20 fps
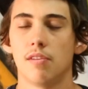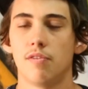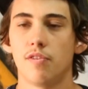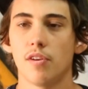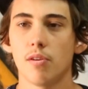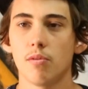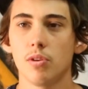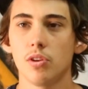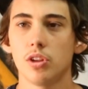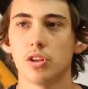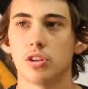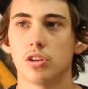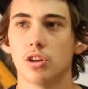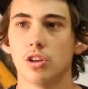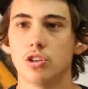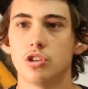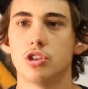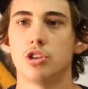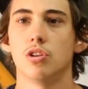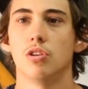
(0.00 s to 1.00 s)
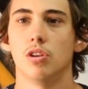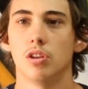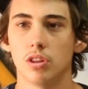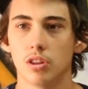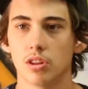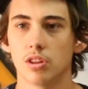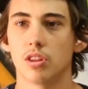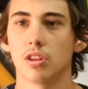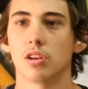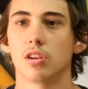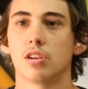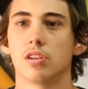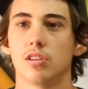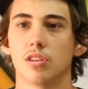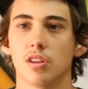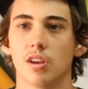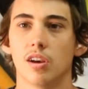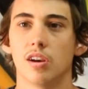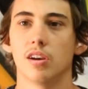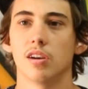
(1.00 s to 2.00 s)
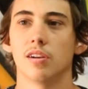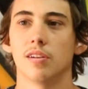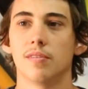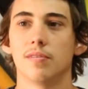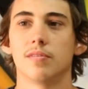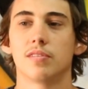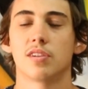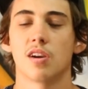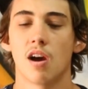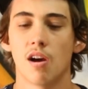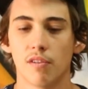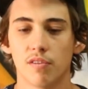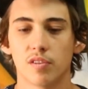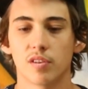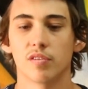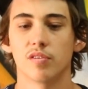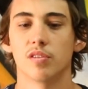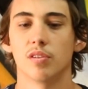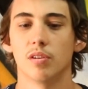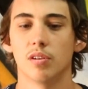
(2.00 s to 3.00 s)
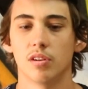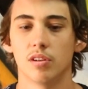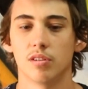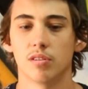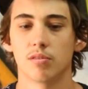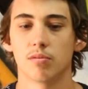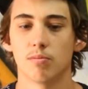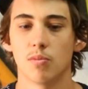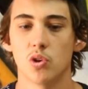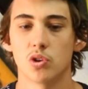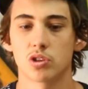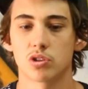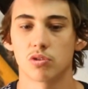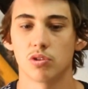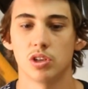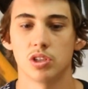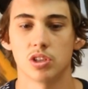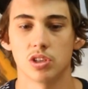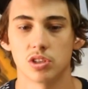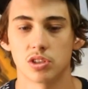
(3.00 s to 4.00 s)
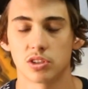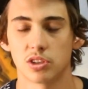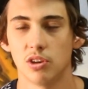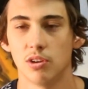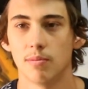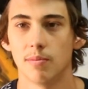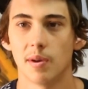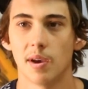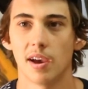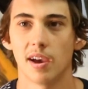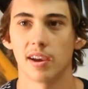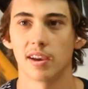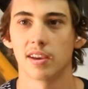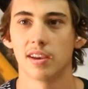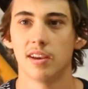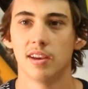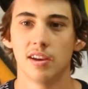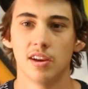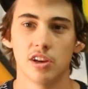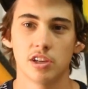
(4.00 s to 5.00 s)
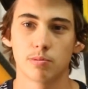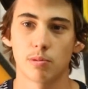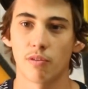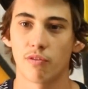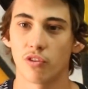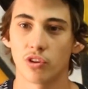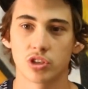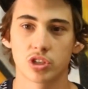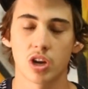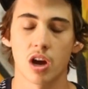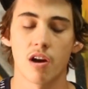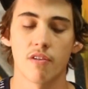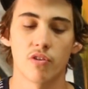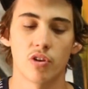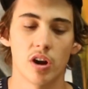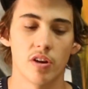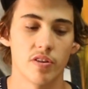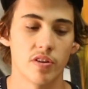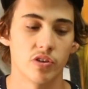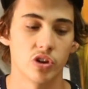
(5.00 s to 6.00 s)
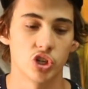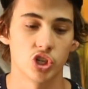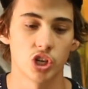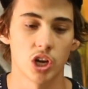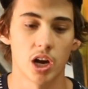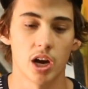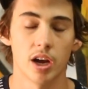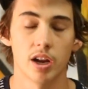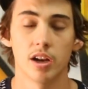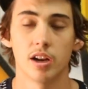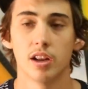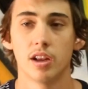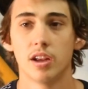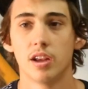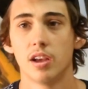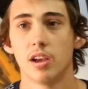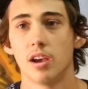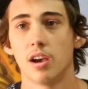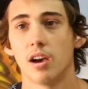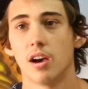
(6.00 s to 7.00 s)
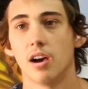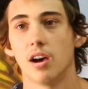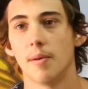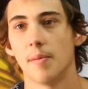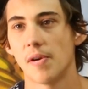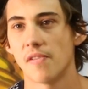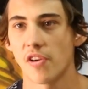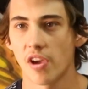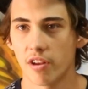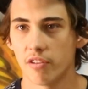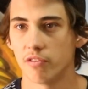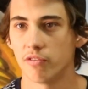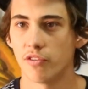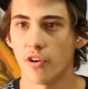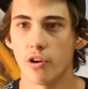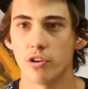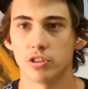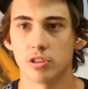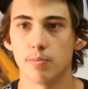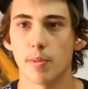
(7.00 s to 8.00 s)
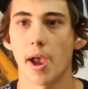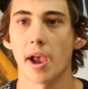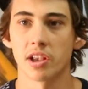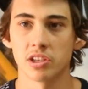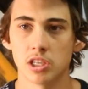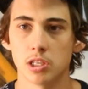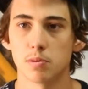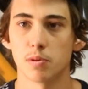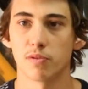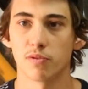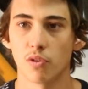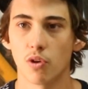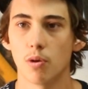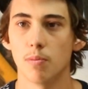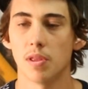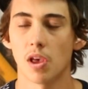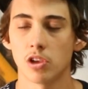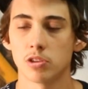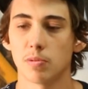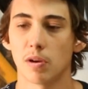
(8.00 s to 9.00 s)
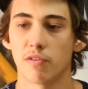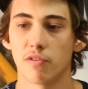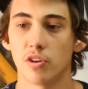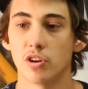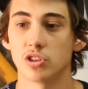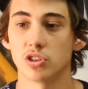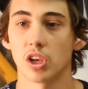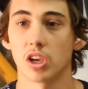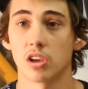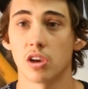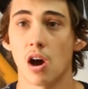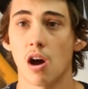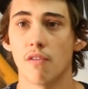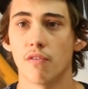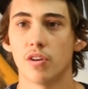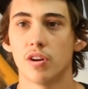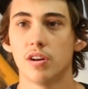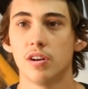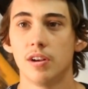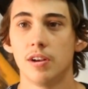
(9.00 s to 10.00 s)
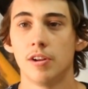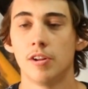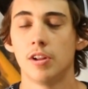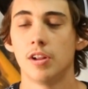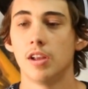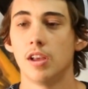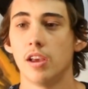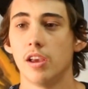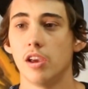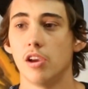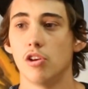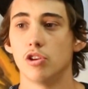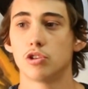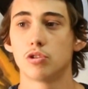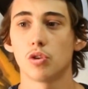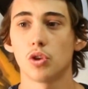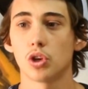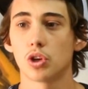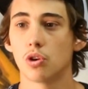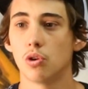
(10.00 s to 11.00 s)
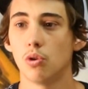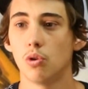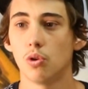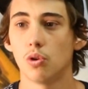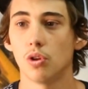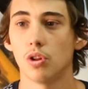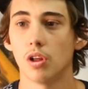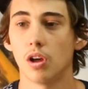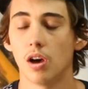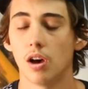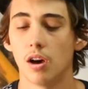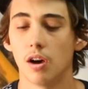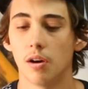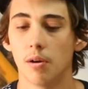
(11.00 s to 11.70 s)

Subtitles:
It felt really good shooting the cover of the most recent ScootMag. It's my first cover I've ever shot. I've had photos in magazines before, but that was my first like cover. It was really cool.